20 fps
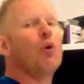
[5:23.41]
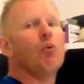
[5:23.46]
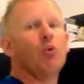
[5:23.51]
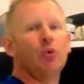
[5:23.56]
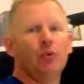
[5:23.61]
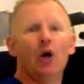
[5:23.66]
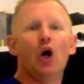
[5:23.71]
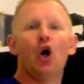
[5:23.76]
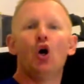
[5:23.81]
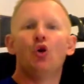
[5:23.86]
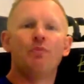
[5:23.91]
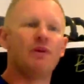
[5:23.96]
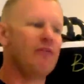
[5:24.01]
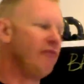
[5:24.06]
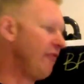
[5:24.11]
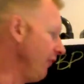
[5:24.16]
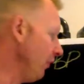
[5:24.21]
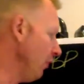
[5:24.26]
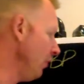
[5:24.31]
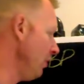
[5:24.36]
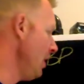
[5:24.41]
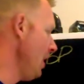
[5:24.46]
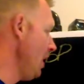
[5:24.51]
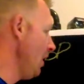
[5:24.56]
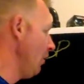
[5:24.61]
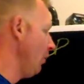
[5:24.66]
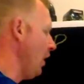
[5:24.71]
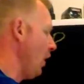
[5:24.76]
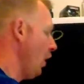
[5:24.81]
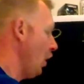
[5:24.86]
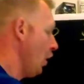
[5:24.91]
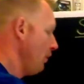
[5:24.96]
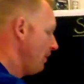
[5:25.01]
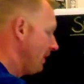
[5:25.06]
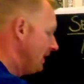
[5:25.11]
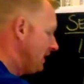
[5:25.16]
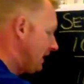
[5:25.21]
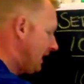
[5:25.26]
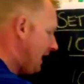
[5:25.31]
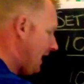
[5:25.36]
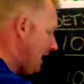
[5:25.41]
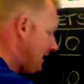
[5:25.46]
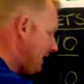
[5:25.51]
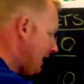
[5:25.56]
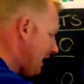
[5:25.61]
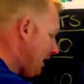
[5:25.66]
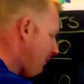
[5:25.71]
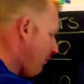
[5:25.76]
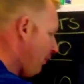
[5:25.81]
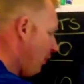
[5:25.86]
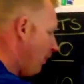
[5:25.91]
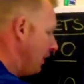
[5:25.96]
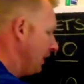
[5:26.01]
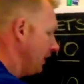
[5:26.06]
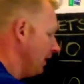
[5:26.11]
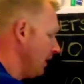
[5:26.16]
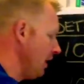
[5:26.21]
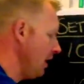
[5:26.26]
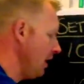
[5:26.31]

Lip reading: what we were hoping for. We're hoping to get to that point